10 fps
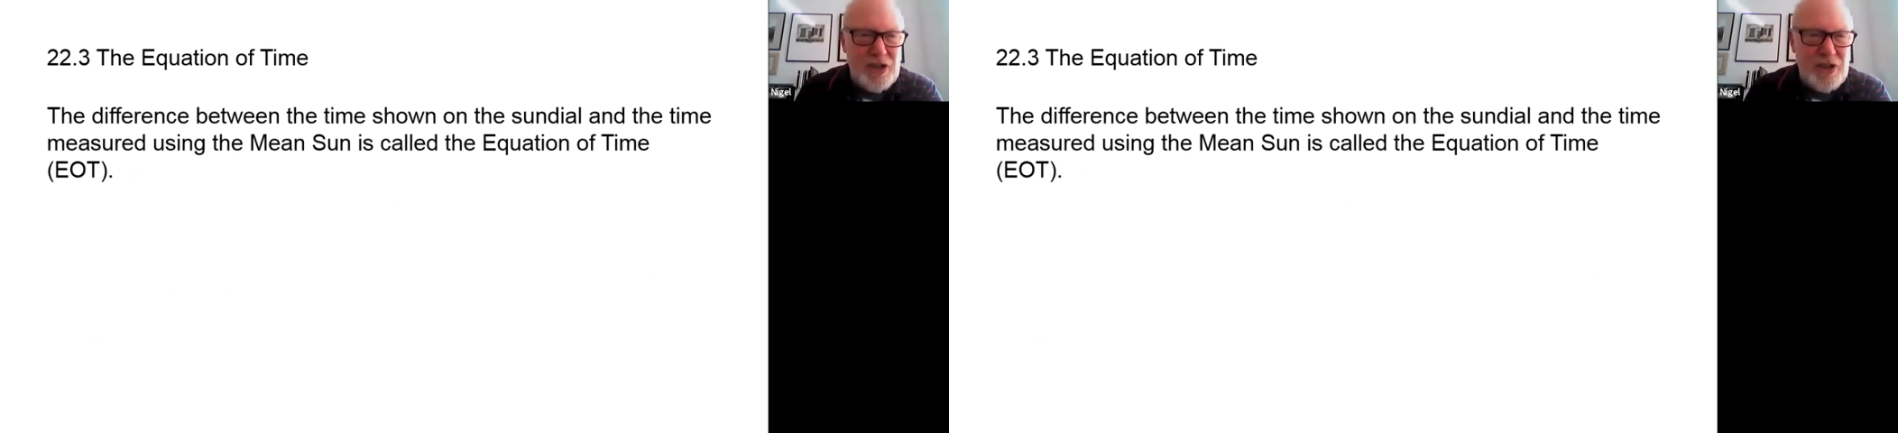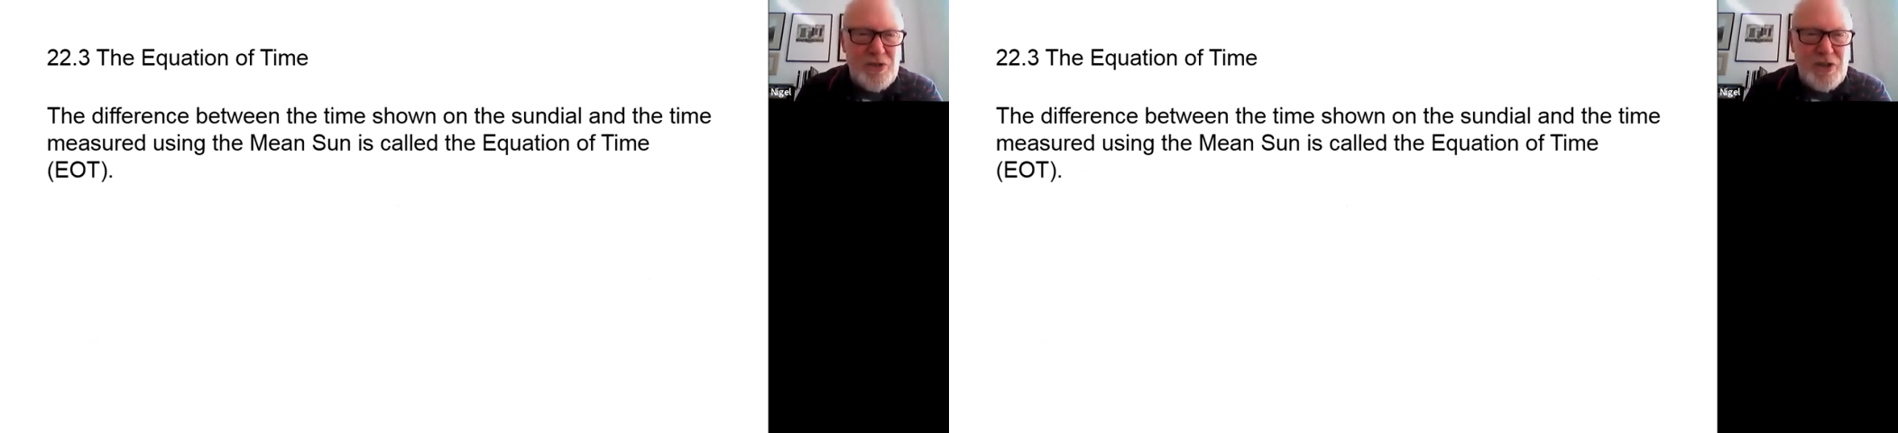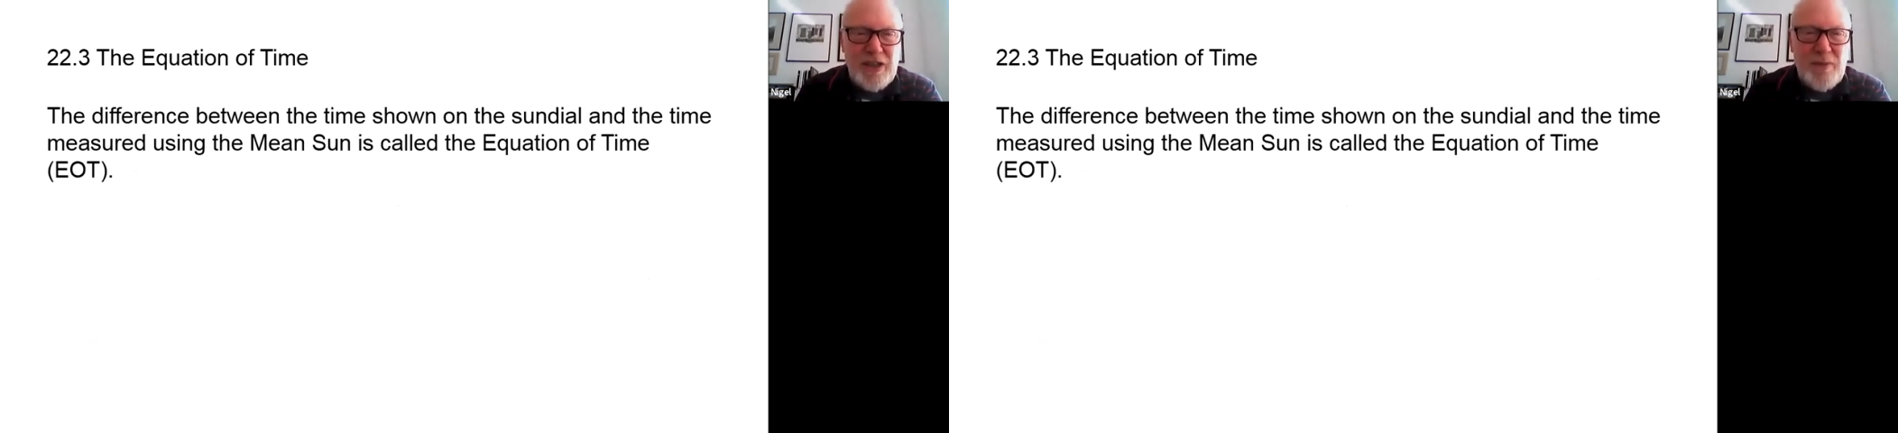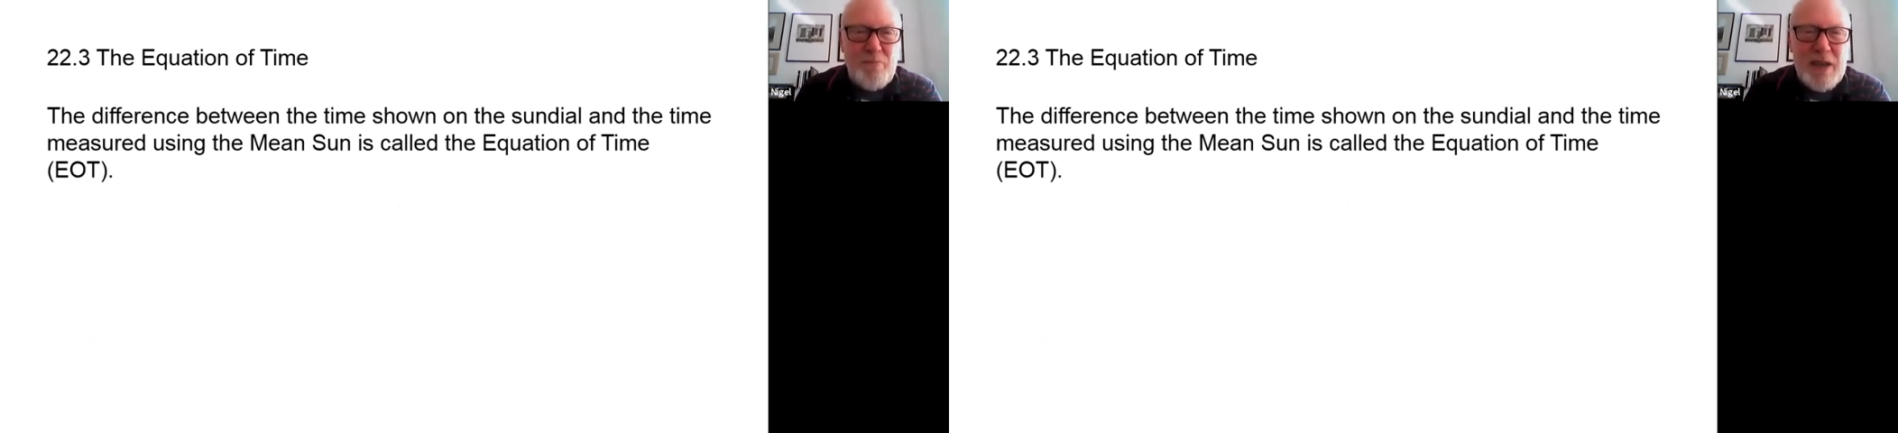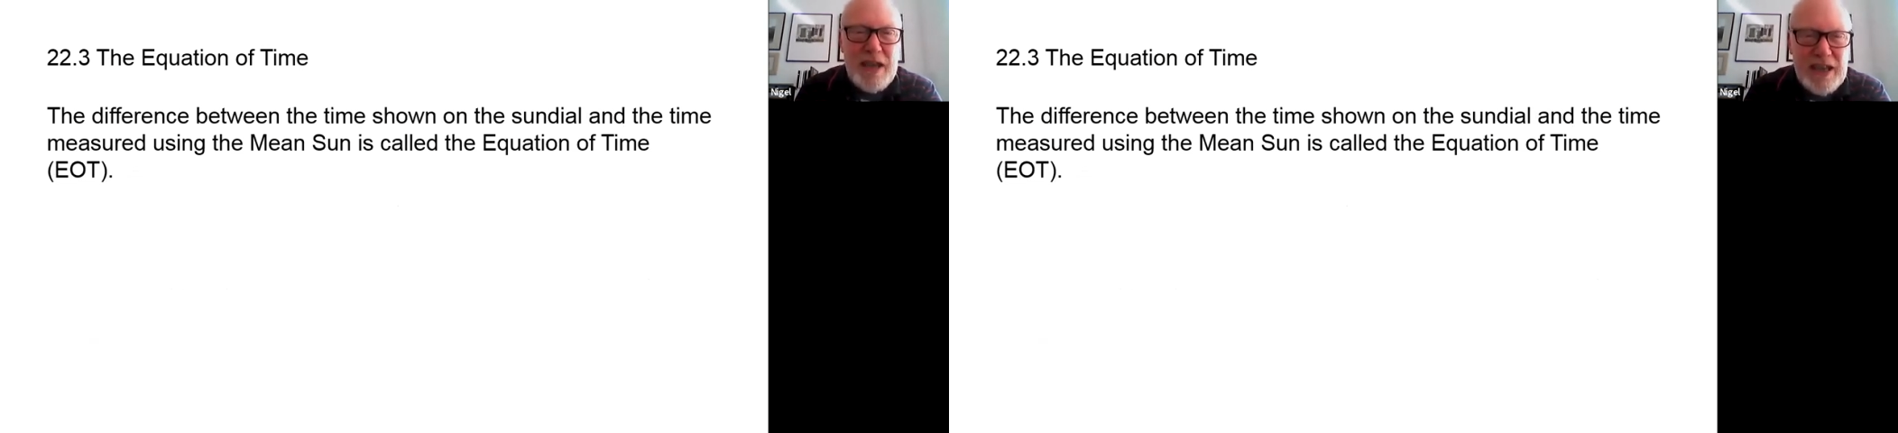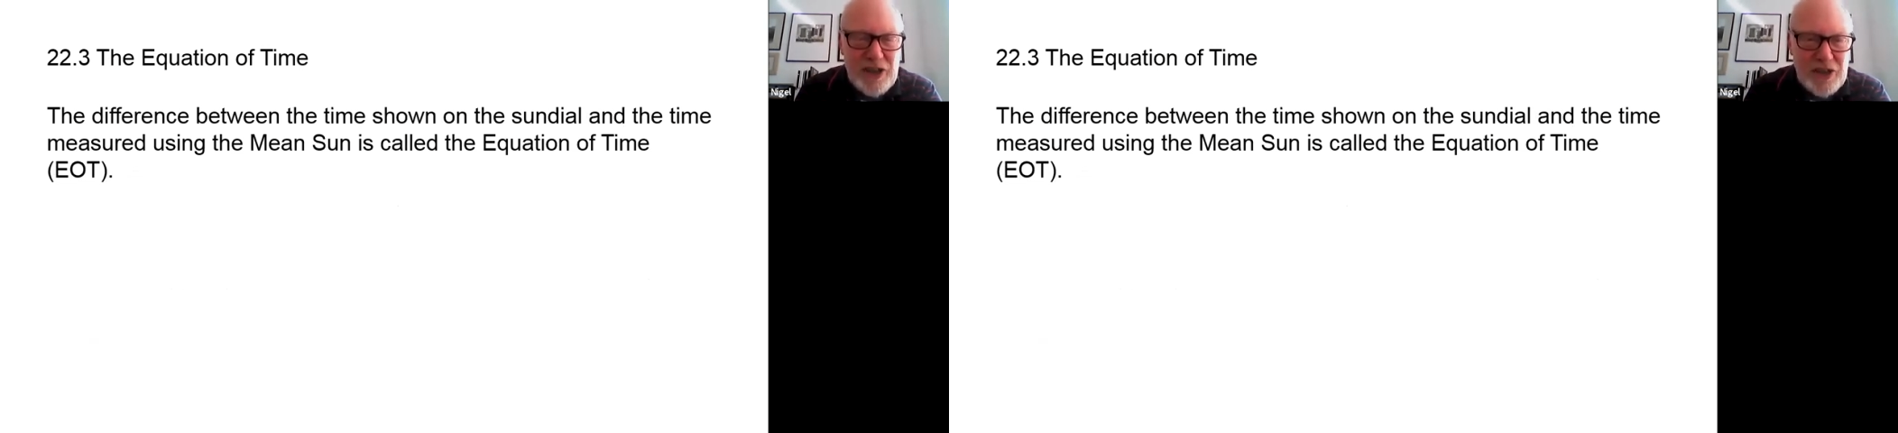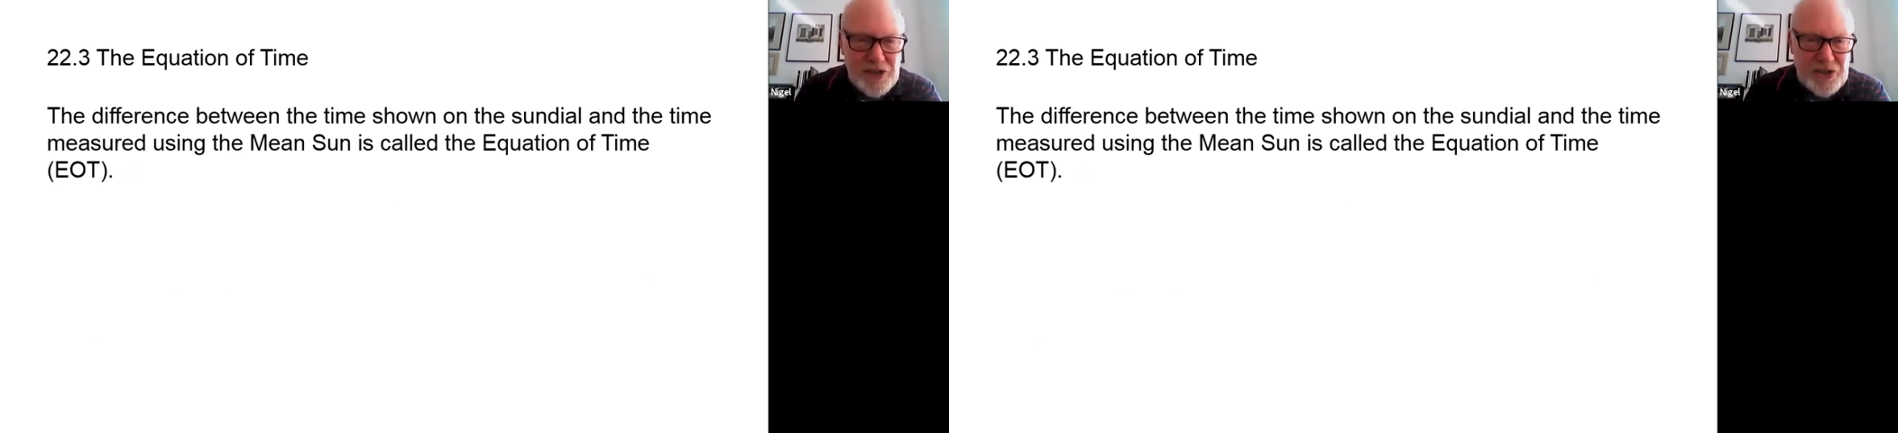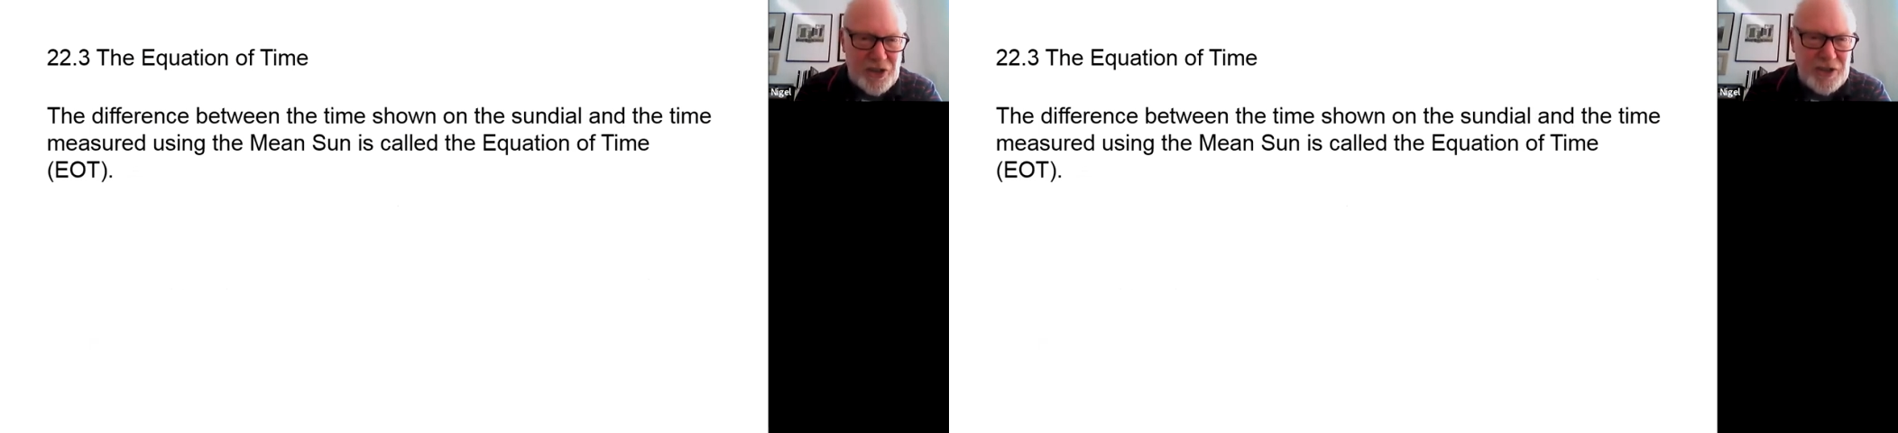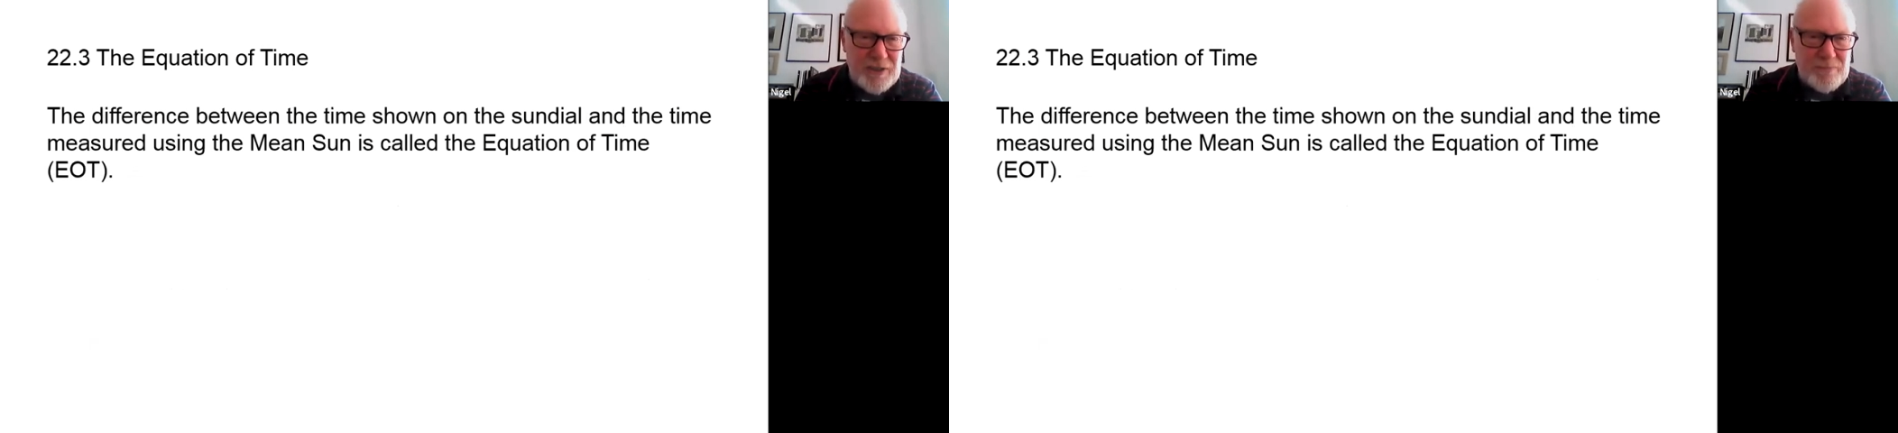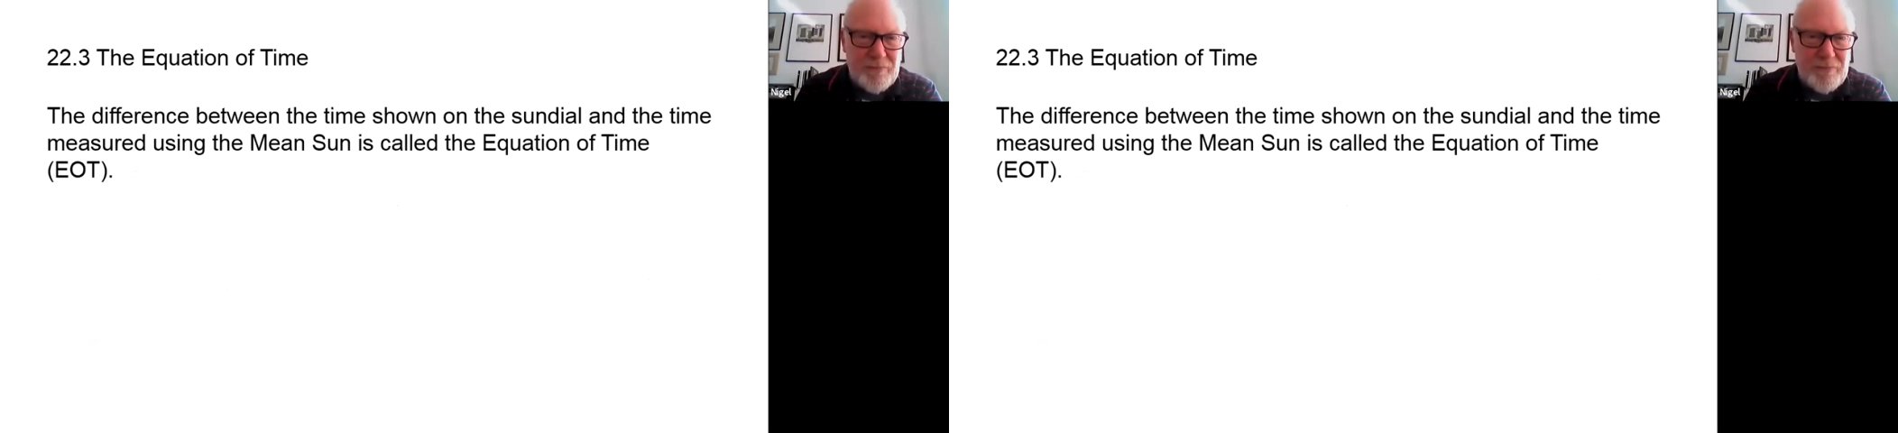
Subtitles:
using the mean sun